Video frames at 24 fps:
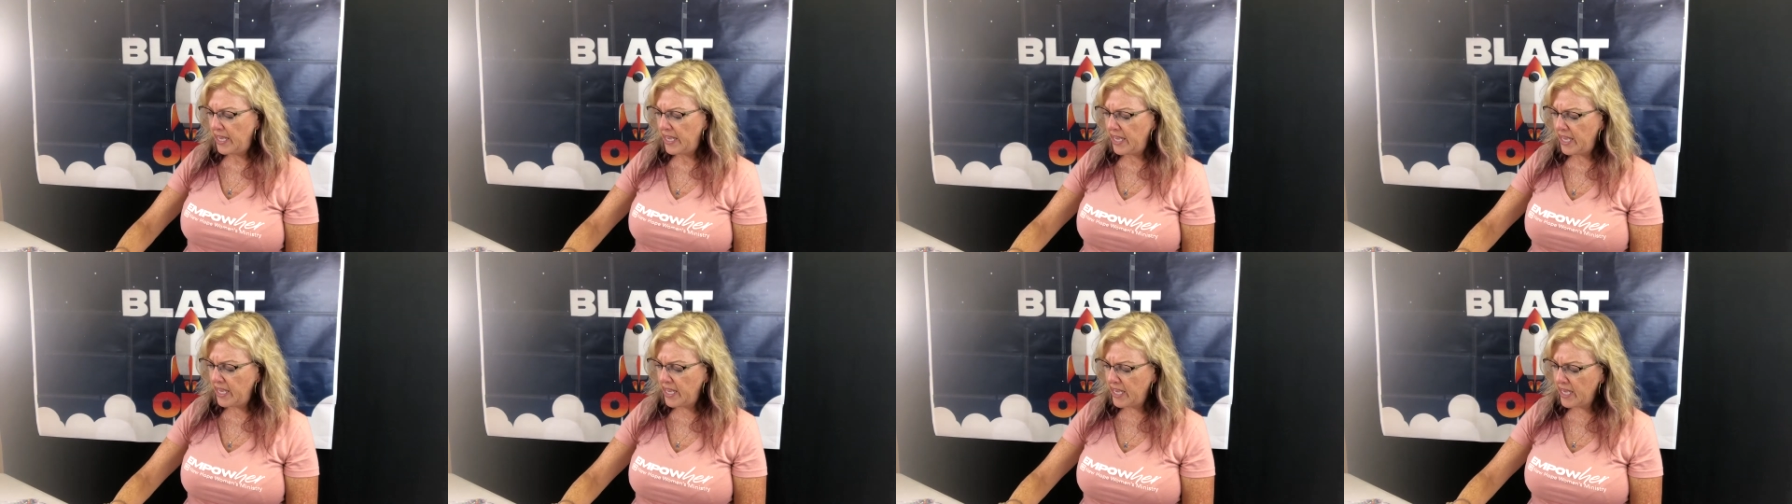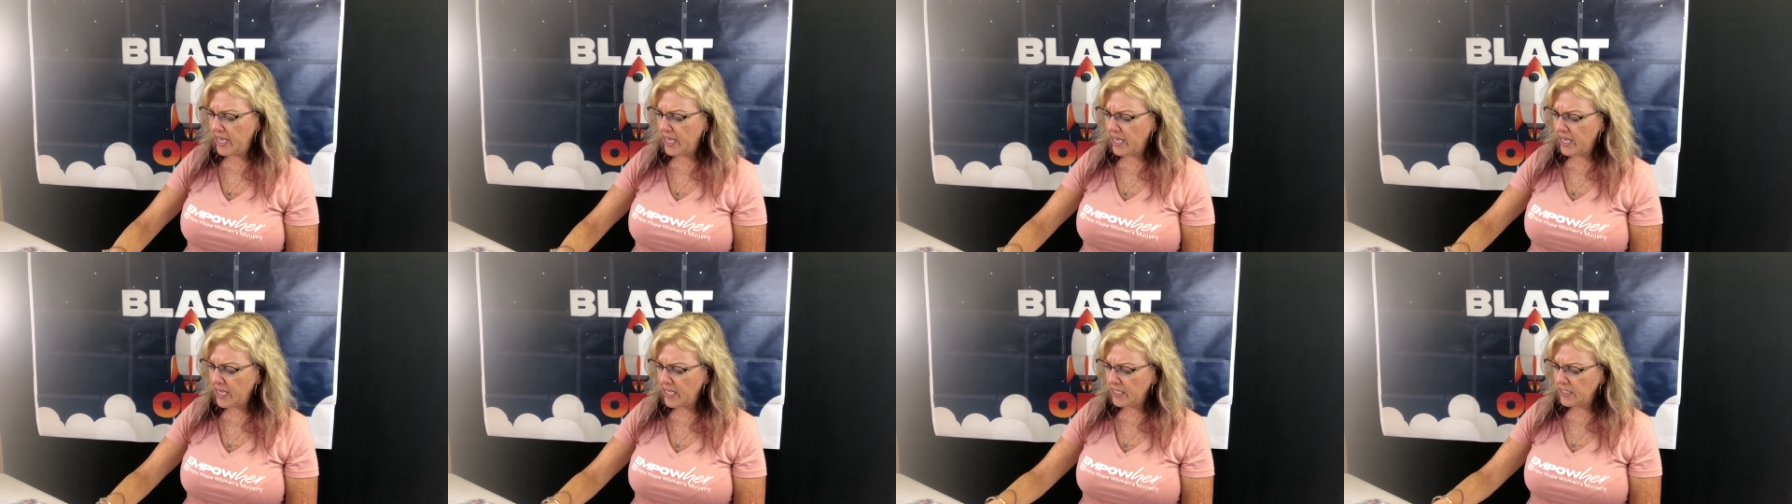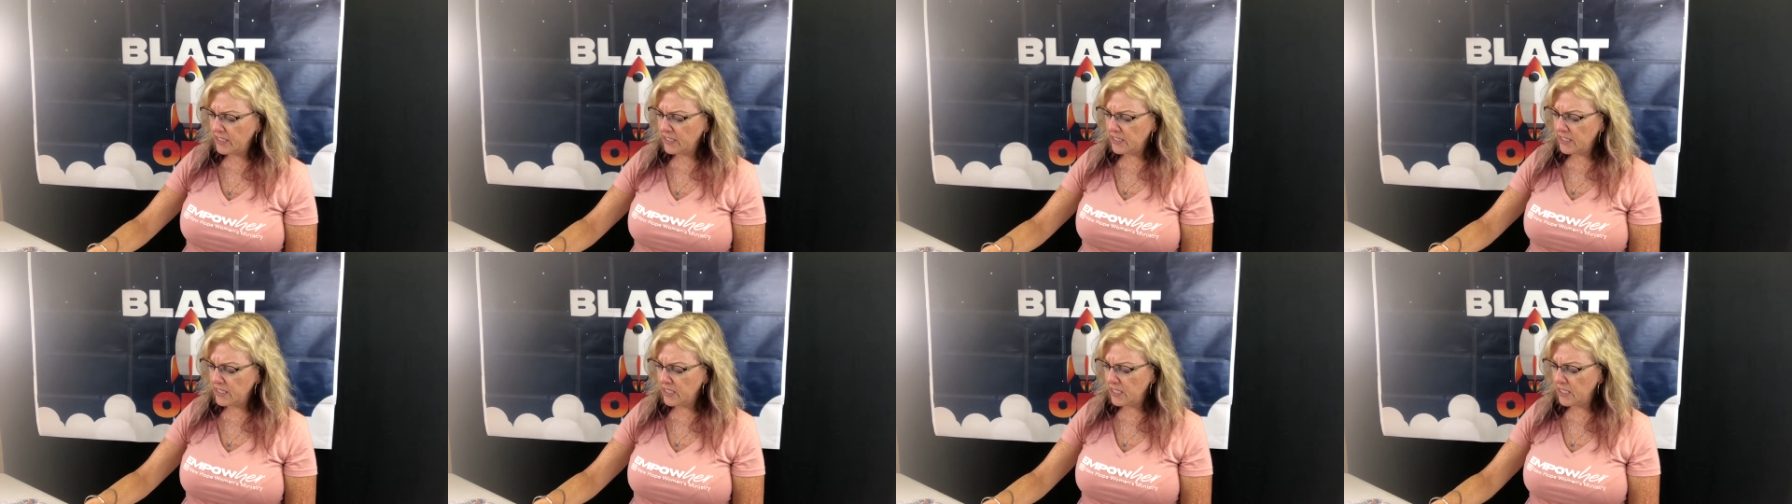
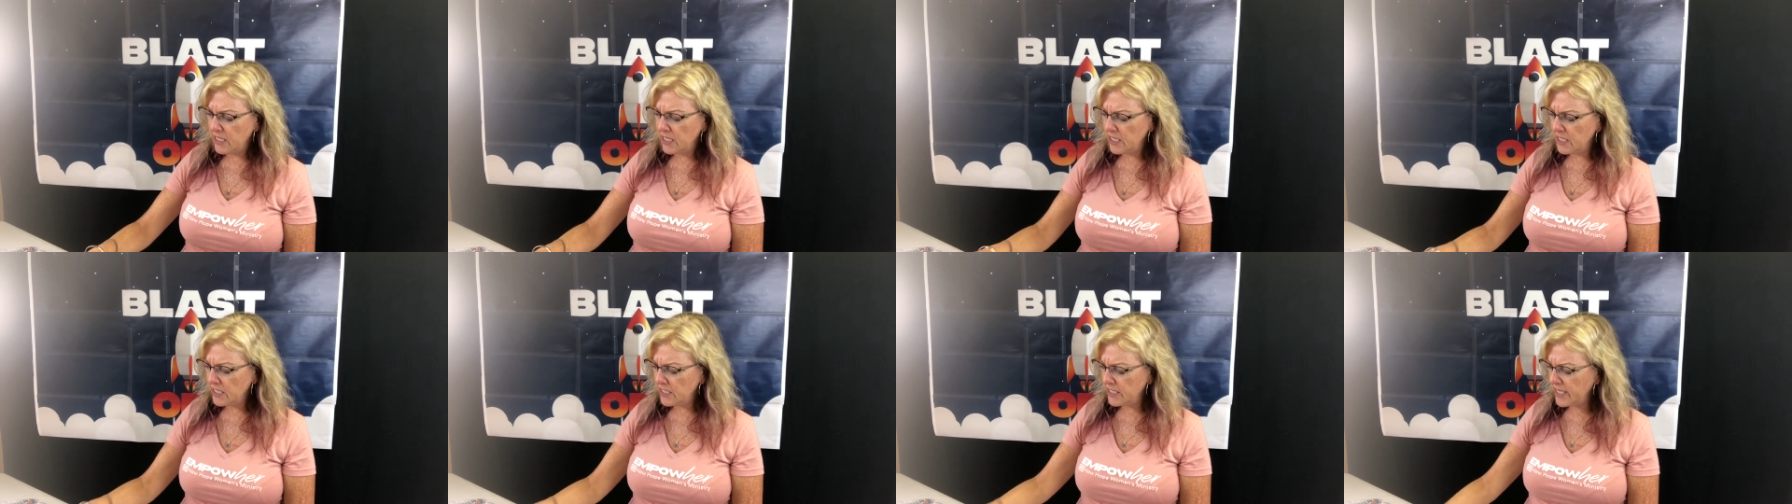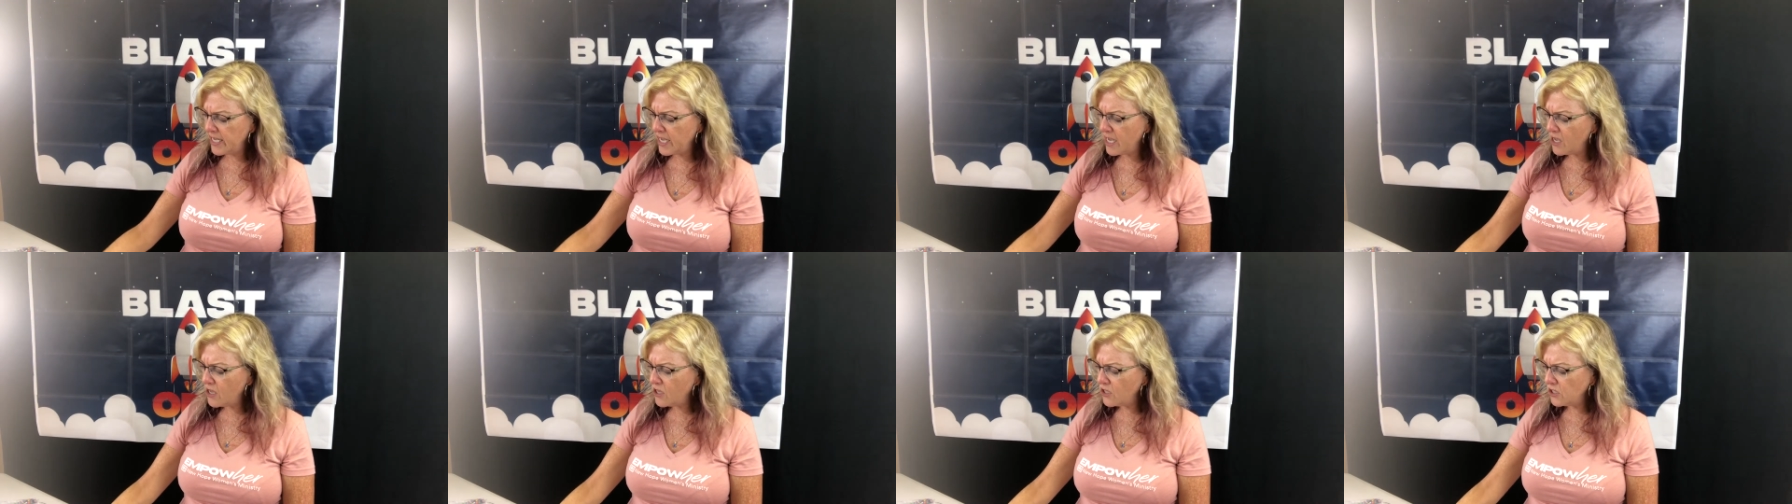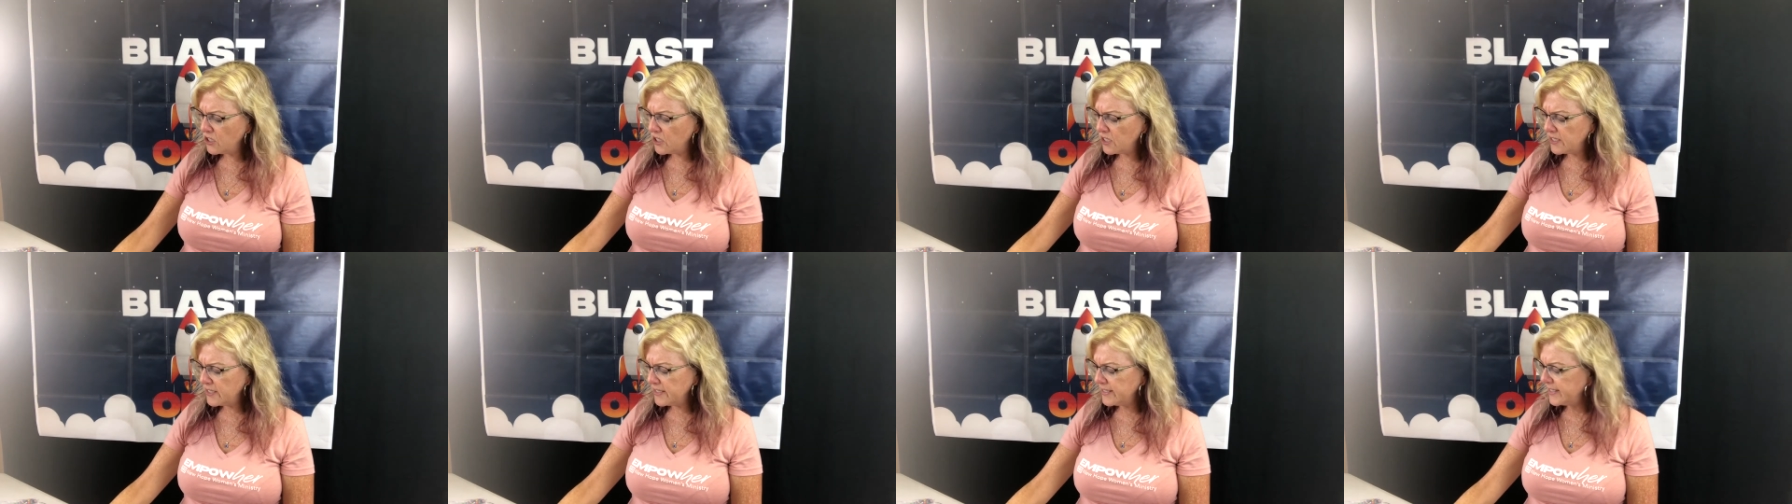And
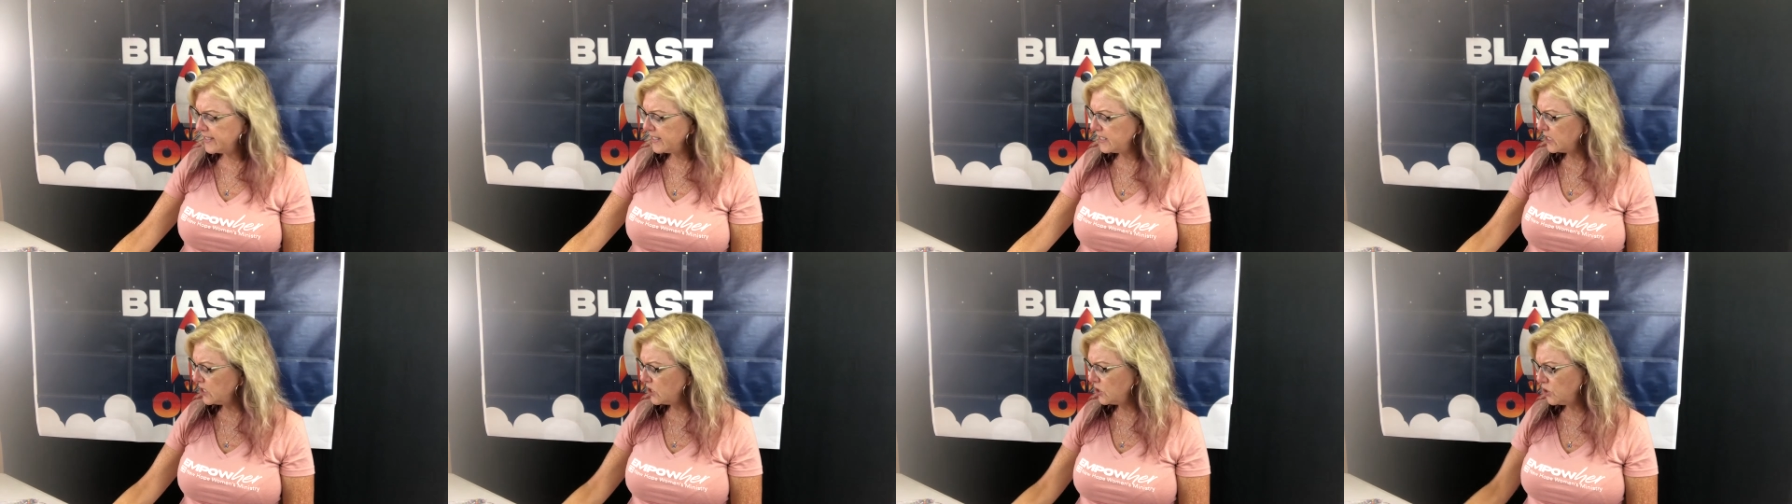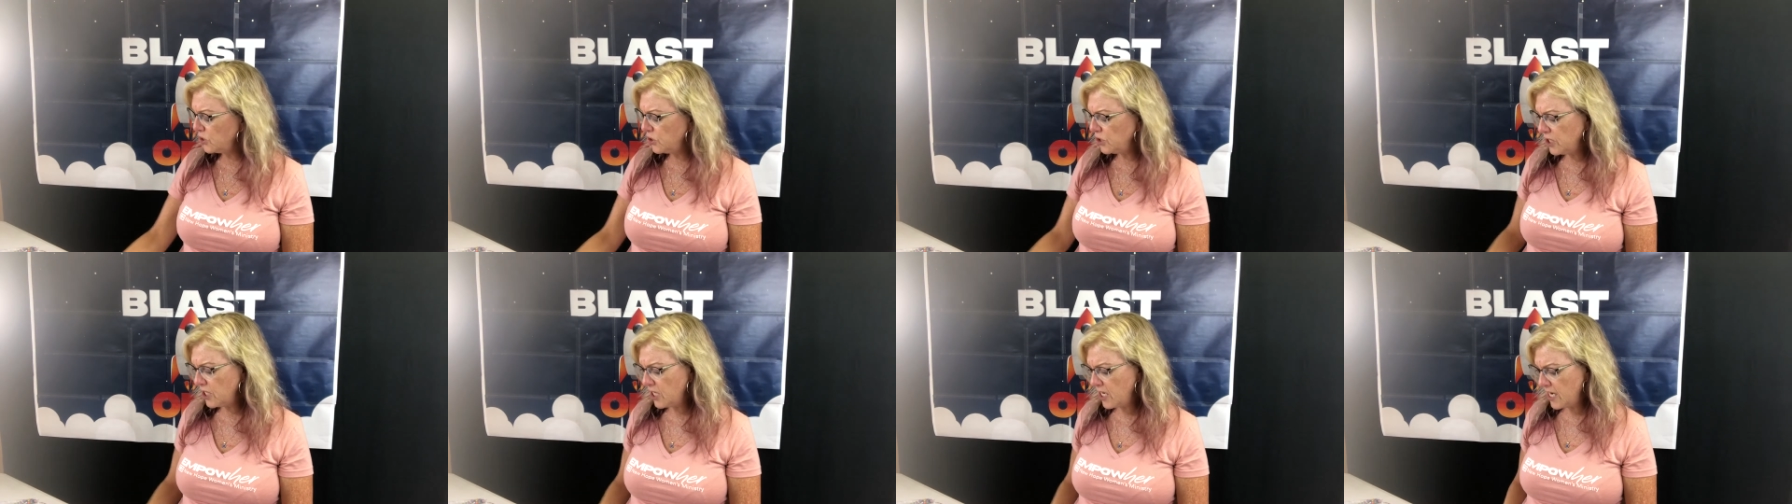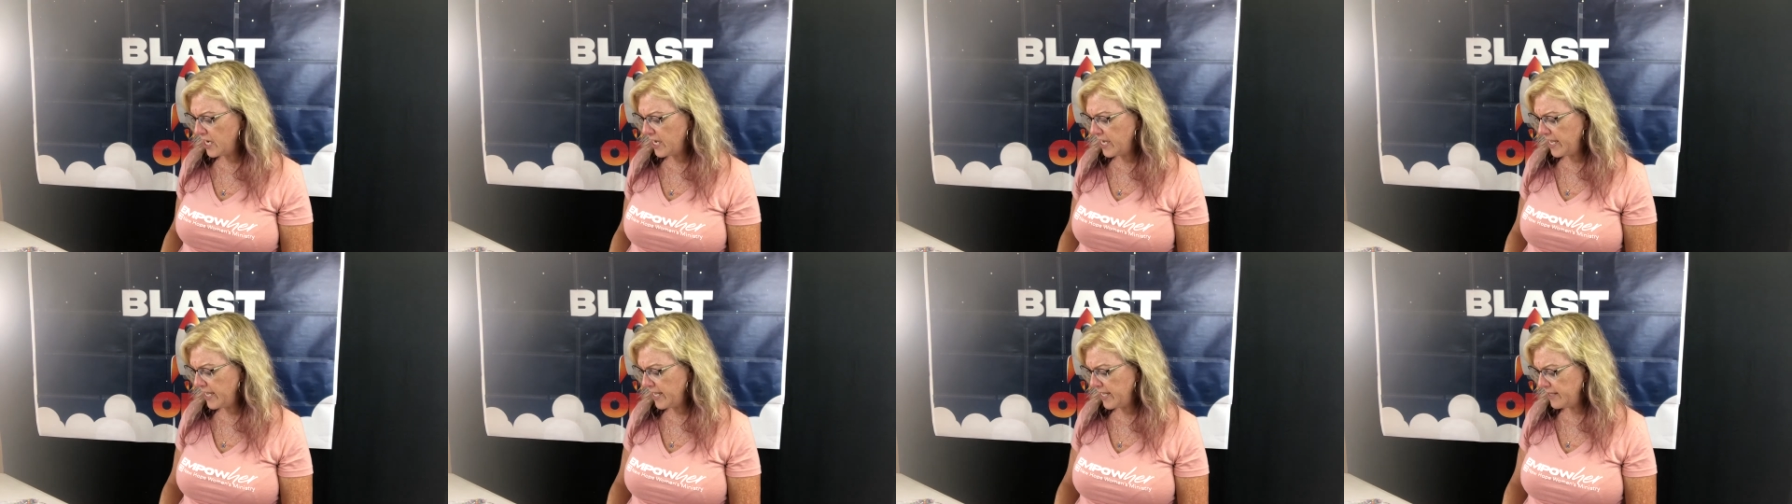now let's
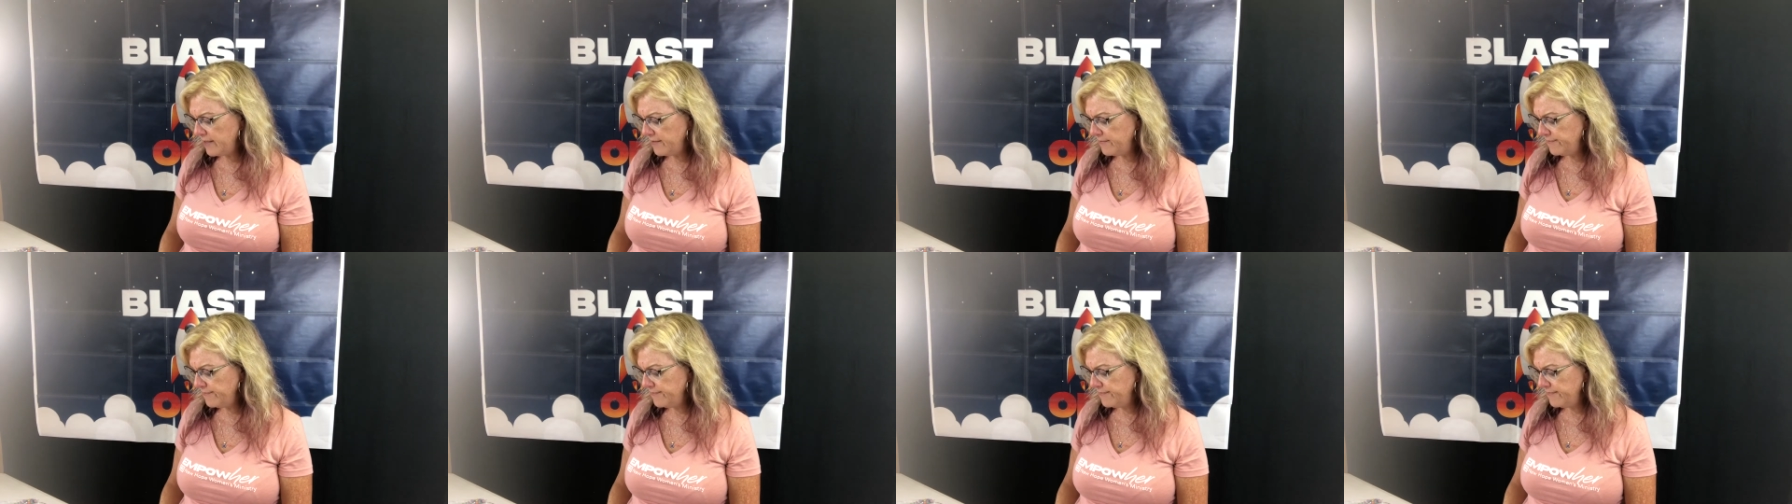try